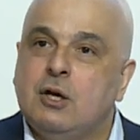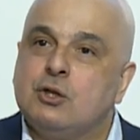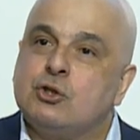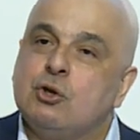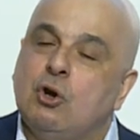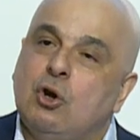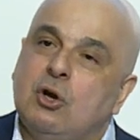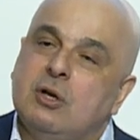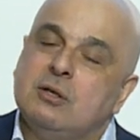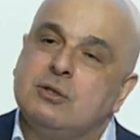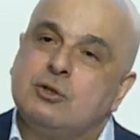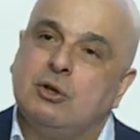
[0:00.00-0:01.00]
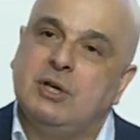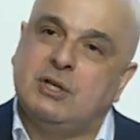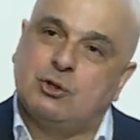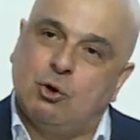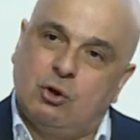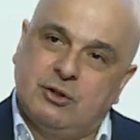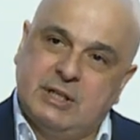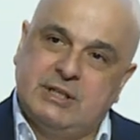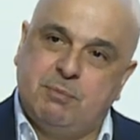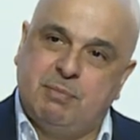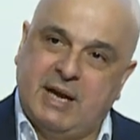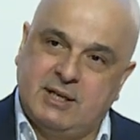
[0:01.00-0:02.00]
So, so it's all the
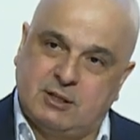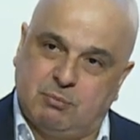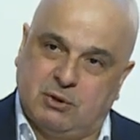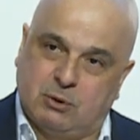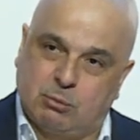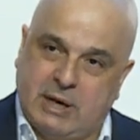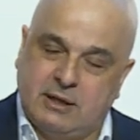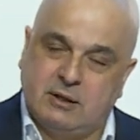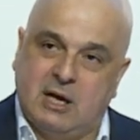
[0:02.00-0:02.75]
debatable, right?